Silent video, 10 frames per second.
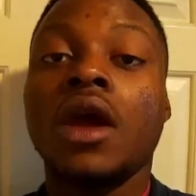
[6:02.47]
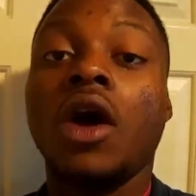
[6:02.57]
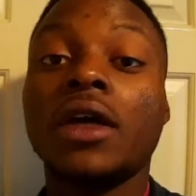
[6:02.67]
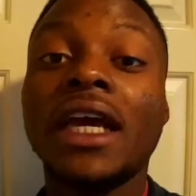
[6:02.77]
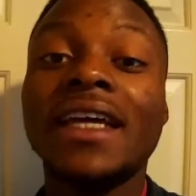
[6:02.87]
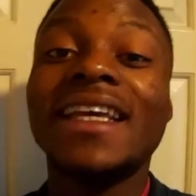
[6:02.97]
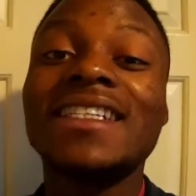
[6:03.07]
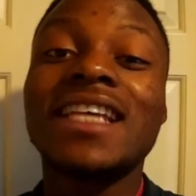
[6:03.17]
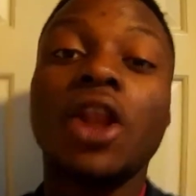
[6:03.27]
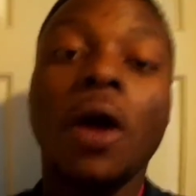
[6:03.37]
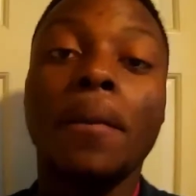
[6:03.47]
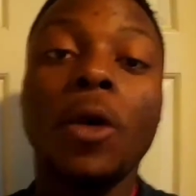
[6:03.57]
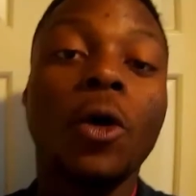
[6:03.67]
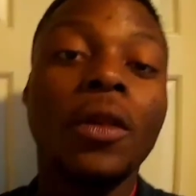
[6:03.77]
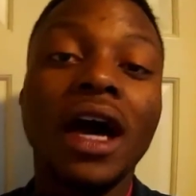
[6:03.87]
Okay, there's a lot
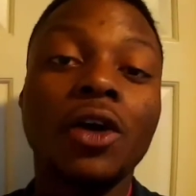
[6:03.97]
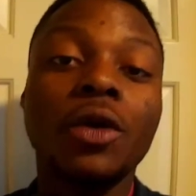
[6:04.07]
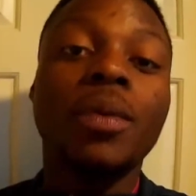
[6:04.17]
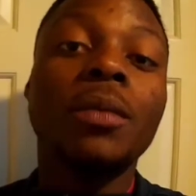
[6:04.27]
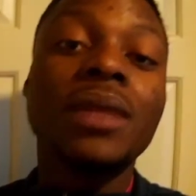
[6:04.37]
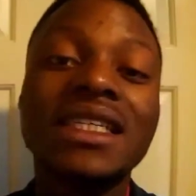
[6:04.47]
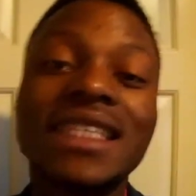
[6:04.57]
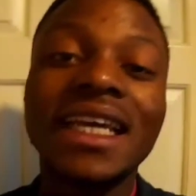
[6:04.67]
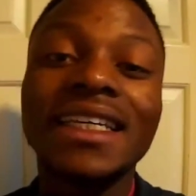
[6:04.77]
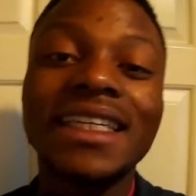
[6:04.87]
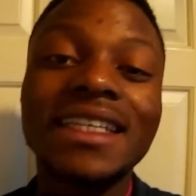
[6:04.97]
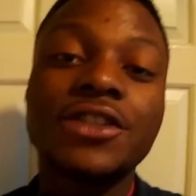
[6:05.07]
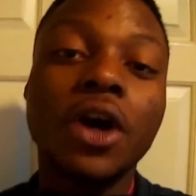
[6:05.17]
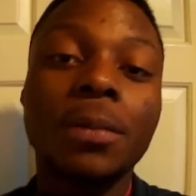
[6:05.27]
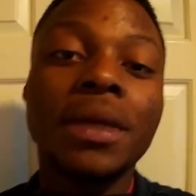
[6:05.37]
more that I could probably say on this
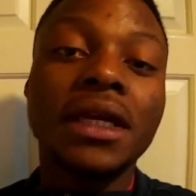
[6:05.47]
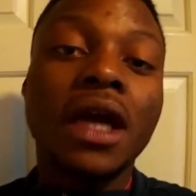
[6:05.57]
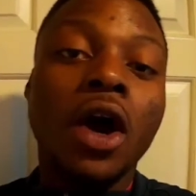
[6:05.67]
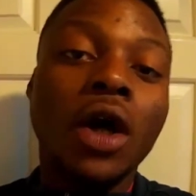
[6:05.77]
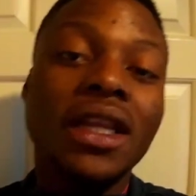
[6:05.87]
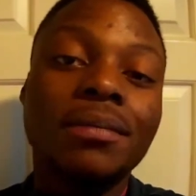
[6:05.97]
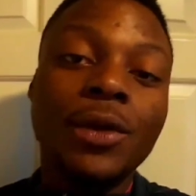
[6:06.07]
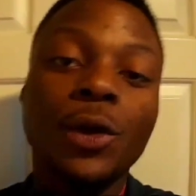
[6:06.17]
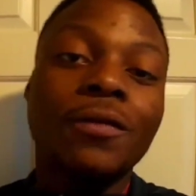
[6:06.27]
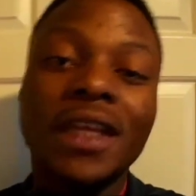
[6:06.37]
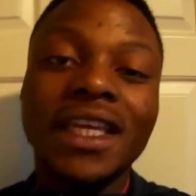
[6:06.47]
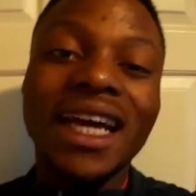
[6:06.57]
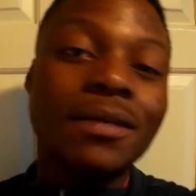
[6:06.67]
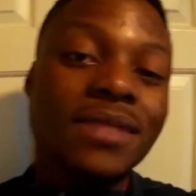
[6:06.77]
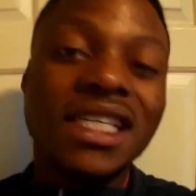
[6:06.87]
topic on improving your
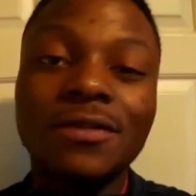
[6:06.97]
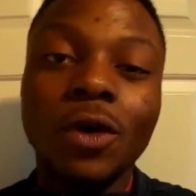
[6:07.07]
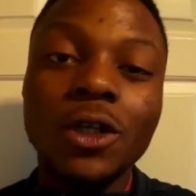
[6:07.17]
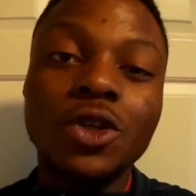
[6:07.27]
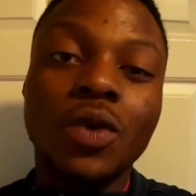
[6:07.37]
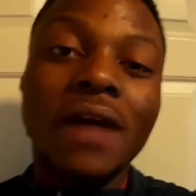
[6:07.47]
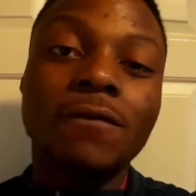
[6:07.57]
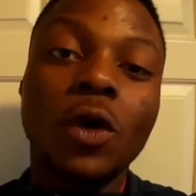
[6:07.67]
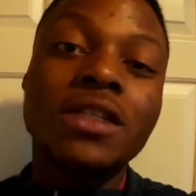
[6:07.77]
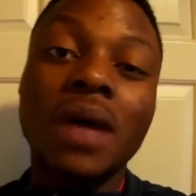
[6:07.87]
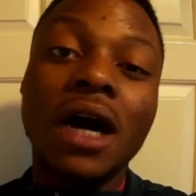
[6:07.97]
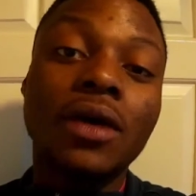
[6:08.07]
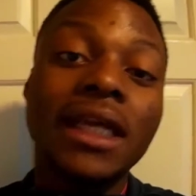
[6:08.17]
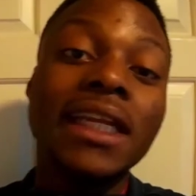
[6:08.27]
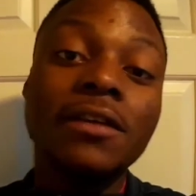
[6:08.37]
MC voice, your rap voice, but I'm going
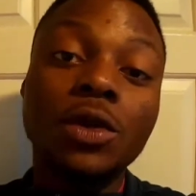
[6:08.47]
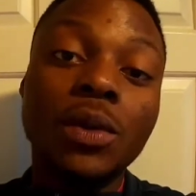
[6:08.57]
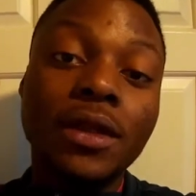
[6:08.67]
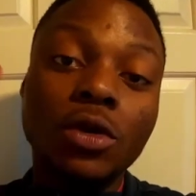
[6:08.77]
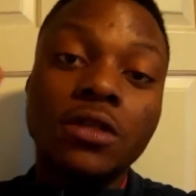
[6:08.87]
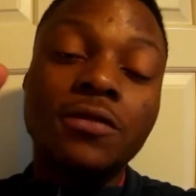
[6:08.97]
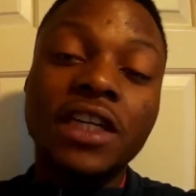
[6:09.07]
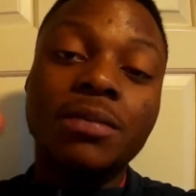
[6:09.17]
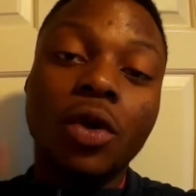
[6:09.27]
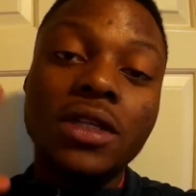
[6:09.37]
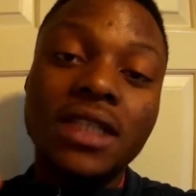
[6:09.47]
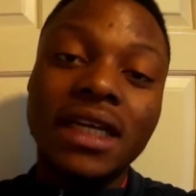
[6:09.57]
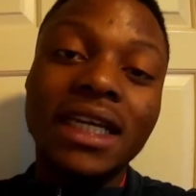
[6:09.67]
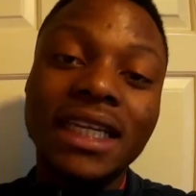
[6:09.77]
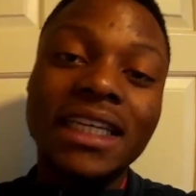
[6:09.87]
to leave you with those 3 points. I'm going
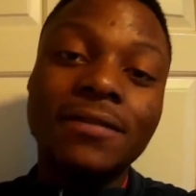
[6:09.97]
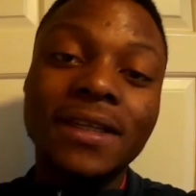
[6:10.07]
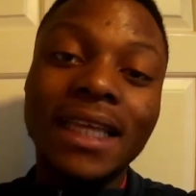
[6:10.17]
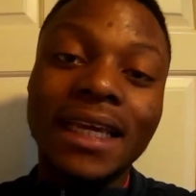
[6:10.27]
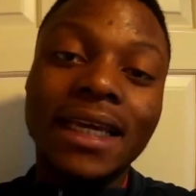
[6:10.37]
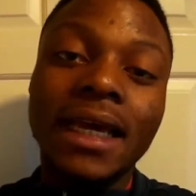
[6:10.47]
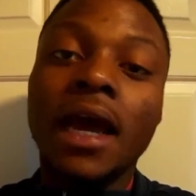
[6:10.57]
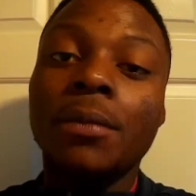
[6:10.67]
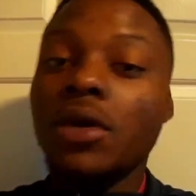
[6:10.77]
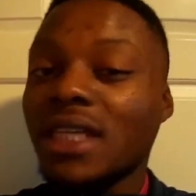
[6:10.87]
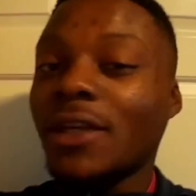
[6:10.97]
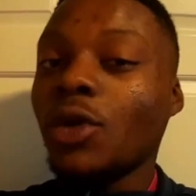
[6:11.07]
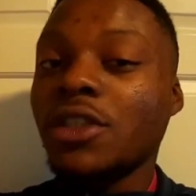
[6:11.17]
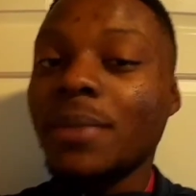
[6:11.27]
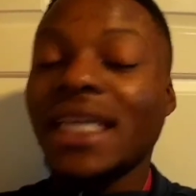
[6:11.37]
to leave you there because I don't
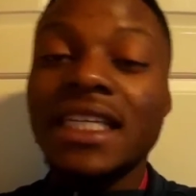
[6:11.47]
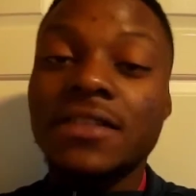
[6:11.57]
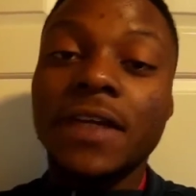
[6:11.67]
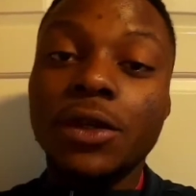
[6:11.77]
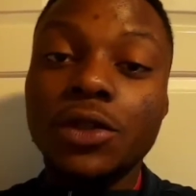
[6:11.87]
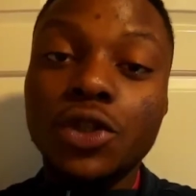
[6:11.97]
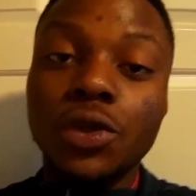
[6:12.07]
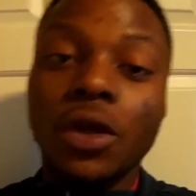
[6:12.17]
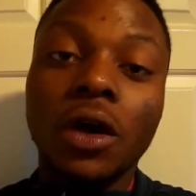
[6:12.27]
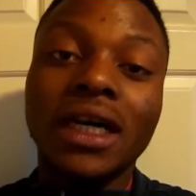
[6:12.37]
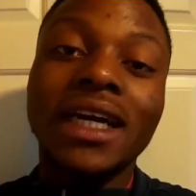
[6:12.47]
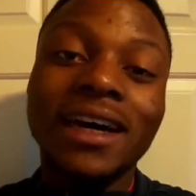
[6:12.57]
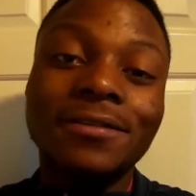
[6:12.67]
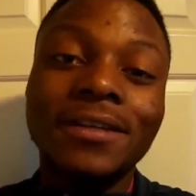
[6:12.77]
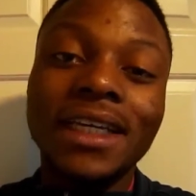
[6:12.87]
want to make this video too long, and I
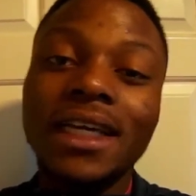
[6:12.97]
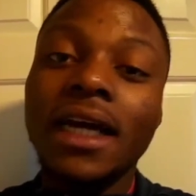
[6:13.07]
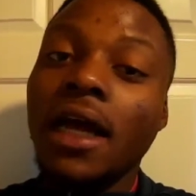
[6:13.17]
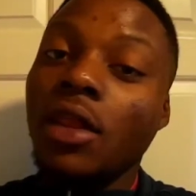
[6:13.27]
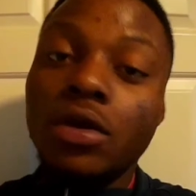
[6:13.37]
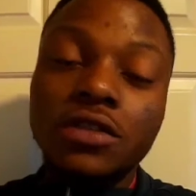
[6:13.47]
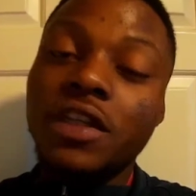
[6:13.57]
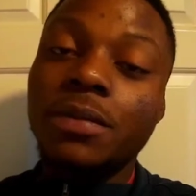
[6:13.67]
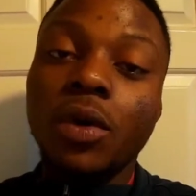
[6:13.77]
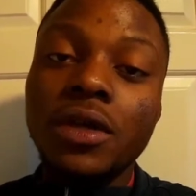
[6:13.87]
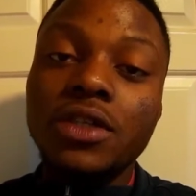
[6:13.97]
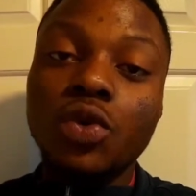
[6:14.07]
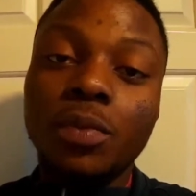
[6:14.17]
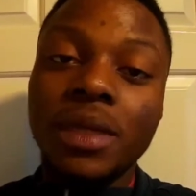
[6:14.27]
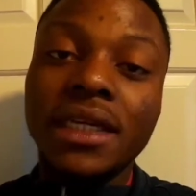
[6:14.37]
think those 3 points
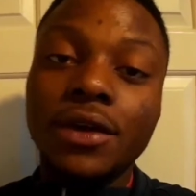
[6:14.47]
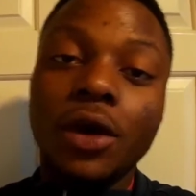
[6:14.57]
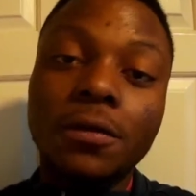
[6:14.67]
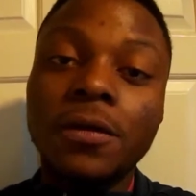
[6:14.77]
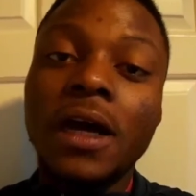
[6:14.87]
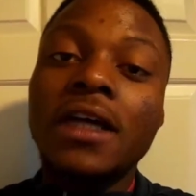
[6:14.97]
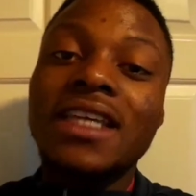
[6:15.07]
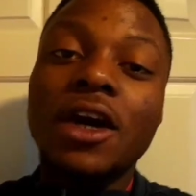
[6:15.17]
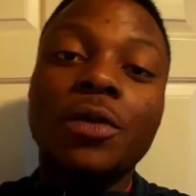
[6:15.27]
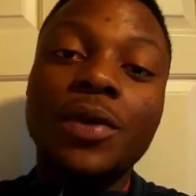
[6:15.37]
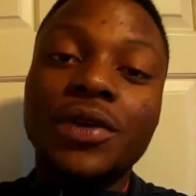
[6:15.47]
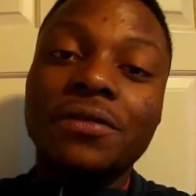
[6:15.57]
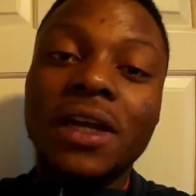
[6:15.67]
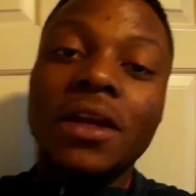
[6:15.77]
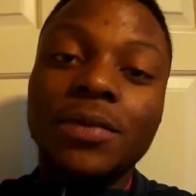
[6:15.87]
will be enough to help you
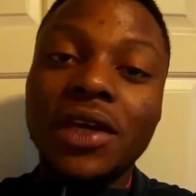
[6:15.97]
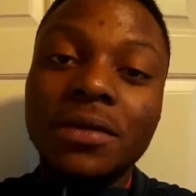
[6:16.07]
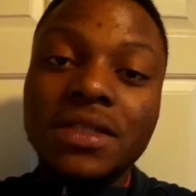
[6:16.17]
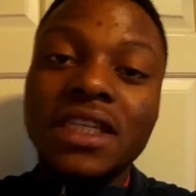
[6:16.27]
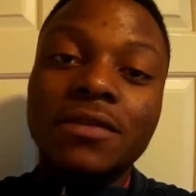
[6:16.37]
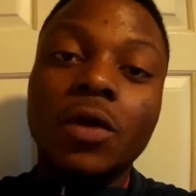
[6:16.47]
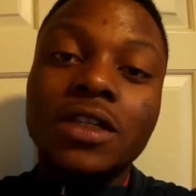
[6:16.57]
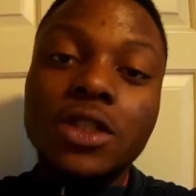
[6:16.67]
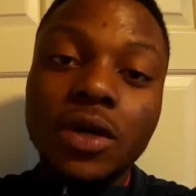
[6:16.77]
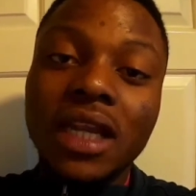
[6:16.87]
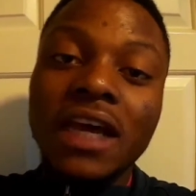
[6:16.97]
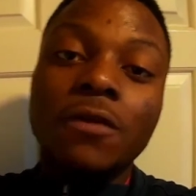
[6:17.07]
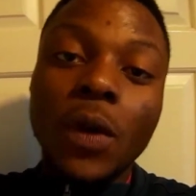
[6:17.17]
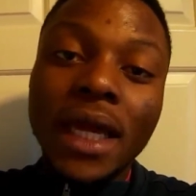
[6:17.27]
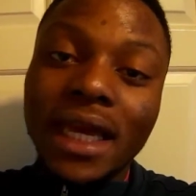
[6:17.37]
develop your MC voice to a level
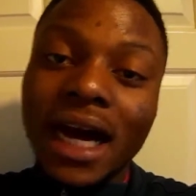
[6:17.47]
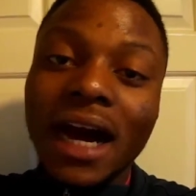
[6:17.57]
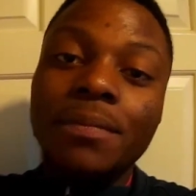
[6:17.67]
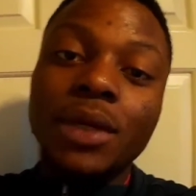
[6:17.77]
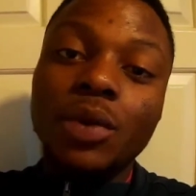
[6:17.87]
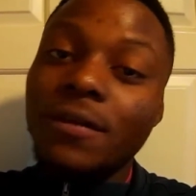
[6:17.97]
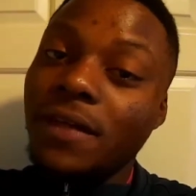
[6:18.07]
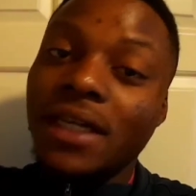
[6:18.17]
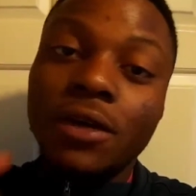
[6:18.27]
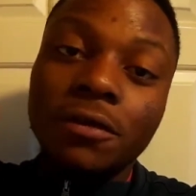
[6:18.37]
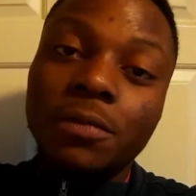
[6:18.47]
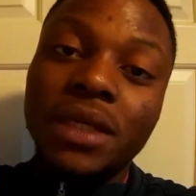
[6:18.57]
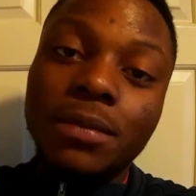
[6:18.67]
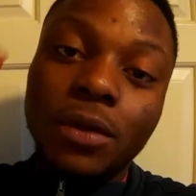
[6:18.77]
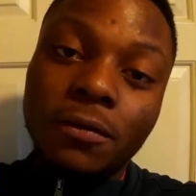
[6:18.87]
where you're happy with and other
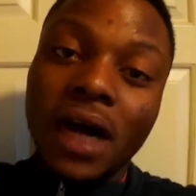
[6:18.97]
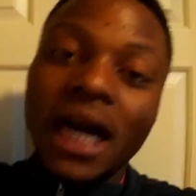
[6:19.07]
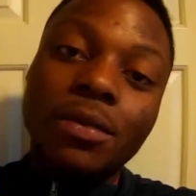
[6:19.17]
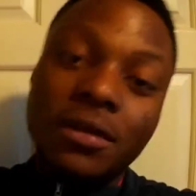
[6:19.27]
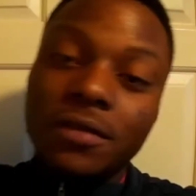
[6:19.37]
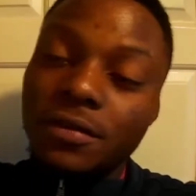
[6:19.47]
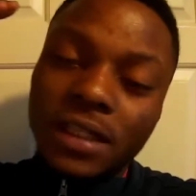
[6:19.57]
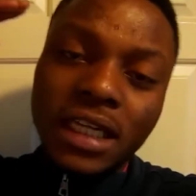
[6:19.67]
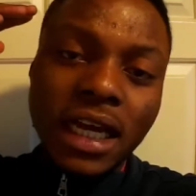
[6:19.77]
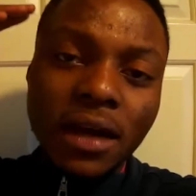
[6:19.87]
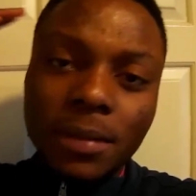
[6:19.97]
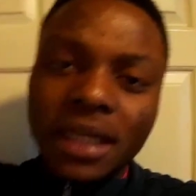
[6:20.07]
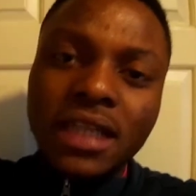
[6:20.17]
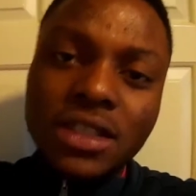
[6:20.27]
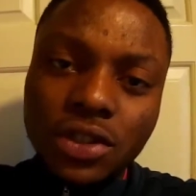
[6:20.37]
people vibe with and think, yeah man,
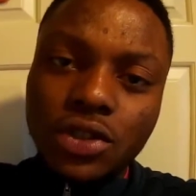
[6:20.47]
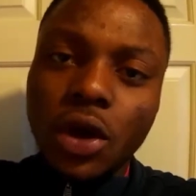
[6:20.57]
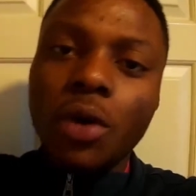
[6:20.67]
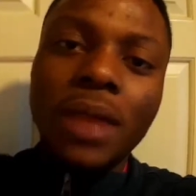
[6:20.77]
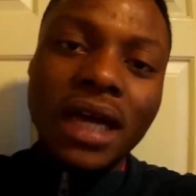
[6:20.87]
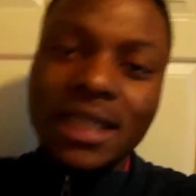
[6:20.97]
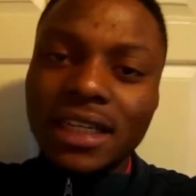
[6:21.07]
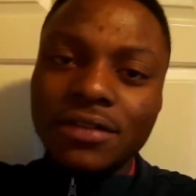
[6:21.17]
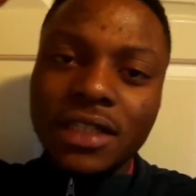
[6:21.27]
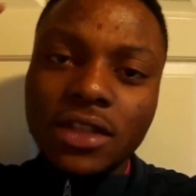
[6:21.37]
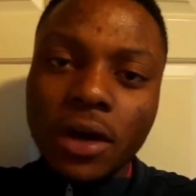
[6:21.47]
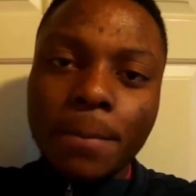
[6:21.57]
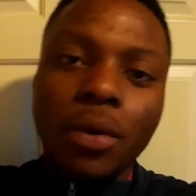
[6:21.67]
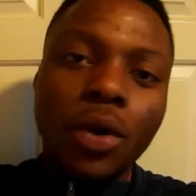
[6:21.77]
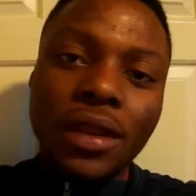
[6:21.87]
that's dope, that delivery is on
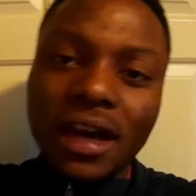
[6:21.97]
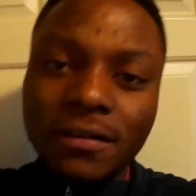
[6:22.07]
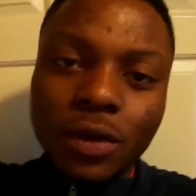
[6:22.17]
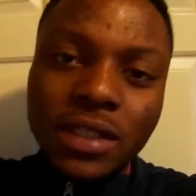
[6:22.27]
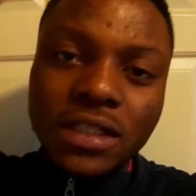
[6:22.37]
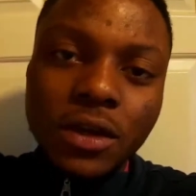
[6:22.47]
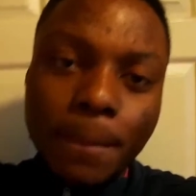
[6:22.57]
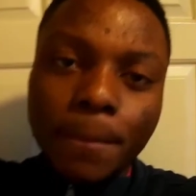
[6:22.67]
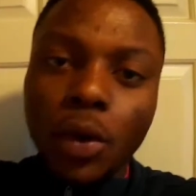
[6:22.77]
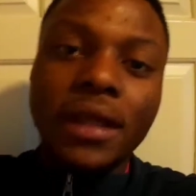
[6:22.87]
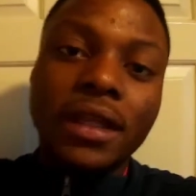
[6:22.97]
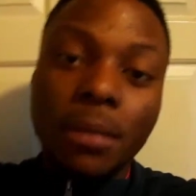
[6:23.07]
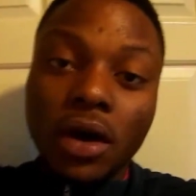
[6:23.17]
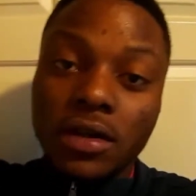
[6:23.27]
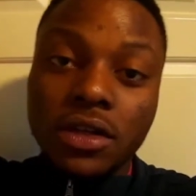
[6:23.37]
point, that voice is on point, the
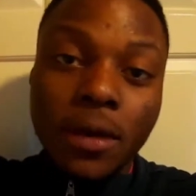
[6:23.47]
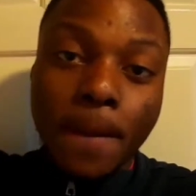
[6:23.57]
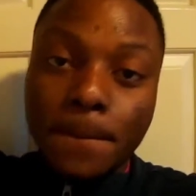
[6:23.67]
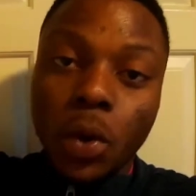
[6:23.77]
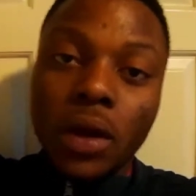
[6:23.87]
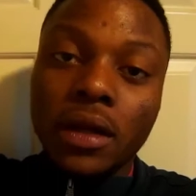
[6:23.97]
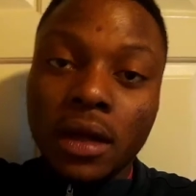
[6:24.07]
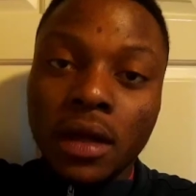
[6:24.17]
bars are on point.